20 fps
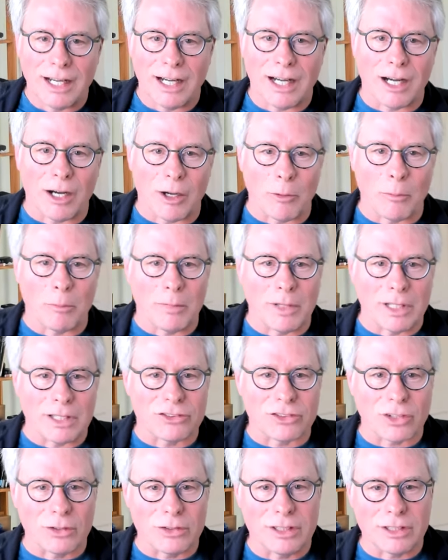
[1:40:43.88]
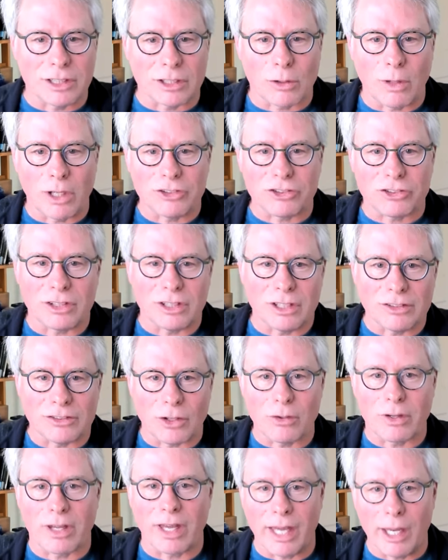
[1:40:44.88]
Um, and so then the question is
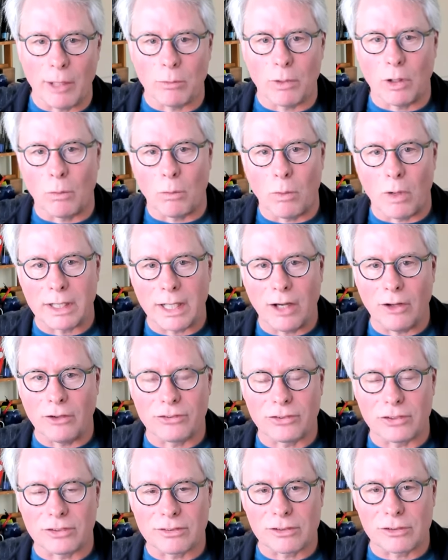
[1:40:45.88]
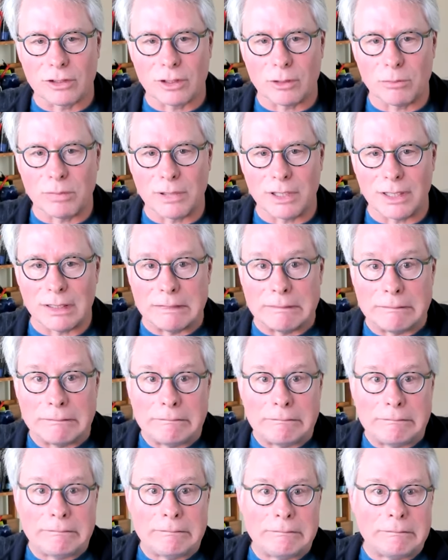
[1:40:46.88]
okay, well, what else could it be?
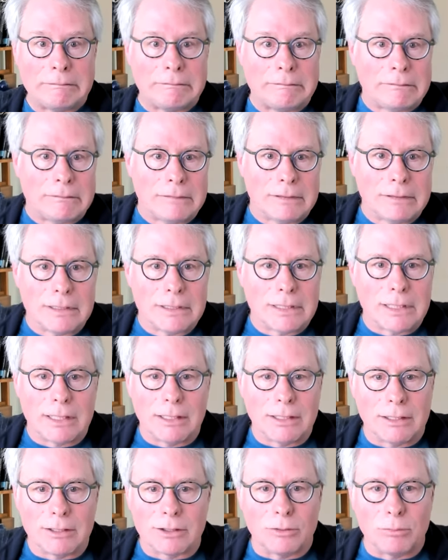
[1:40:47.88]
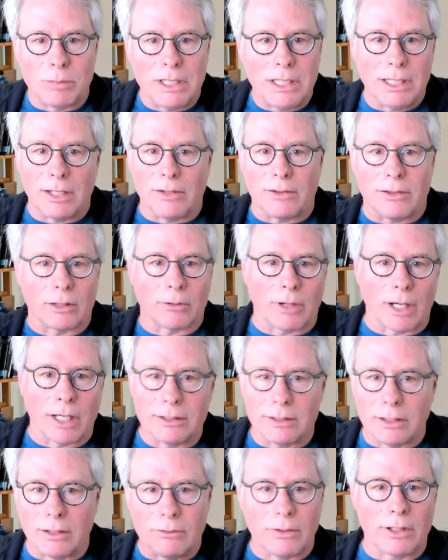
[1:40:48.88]
it could be anything,
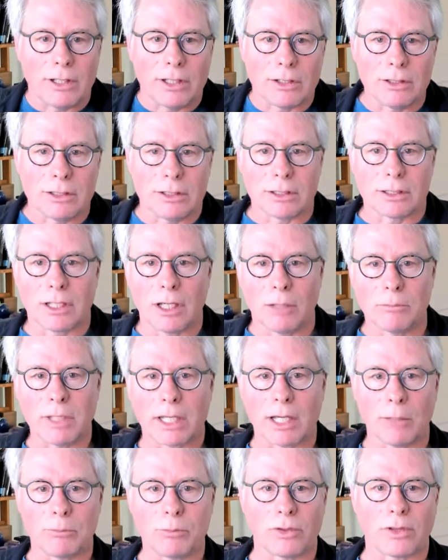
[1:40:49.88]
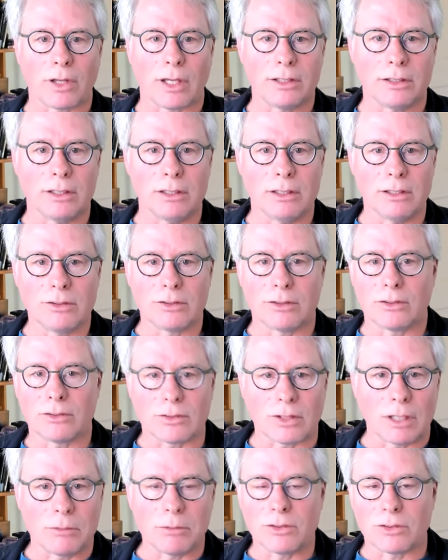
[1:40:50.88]
right? They're very good at coming up with ideas. As
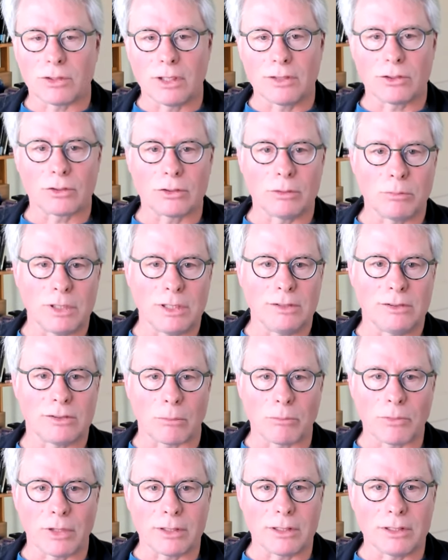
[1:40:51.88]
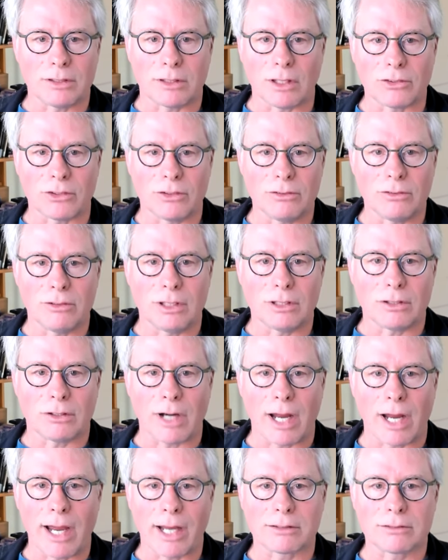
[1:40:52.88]
Simon says, it could be something that doesn't
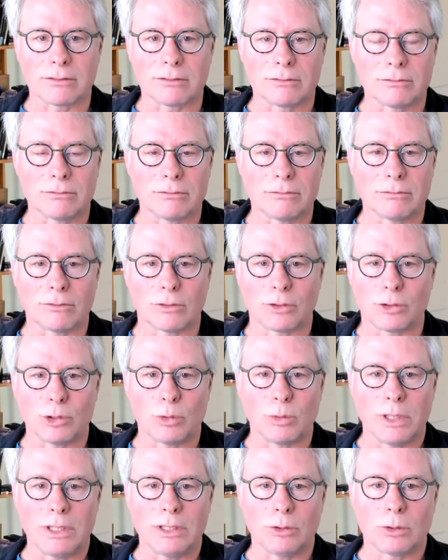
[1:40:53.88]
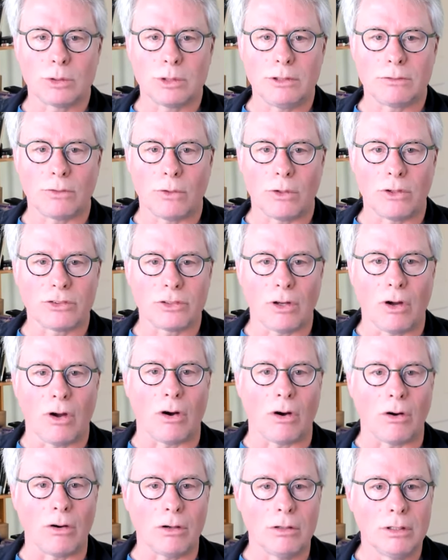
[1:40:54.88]
interact through the weak nuclear force at
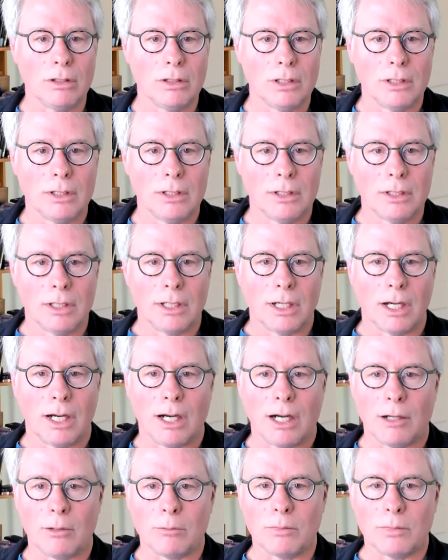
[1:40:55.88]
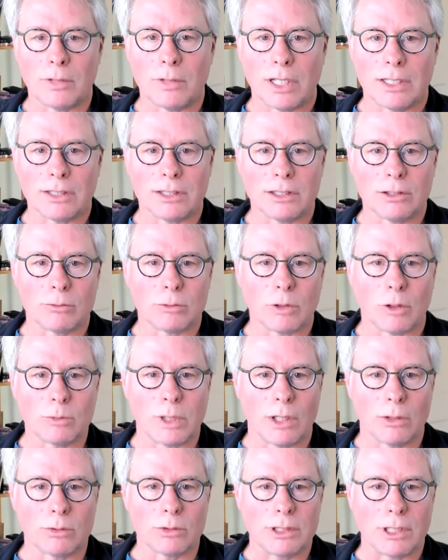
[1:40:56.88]
all. Um, and then
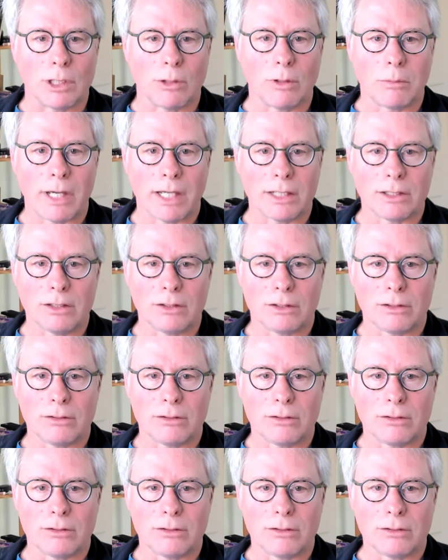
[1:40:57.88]
we only know about and it.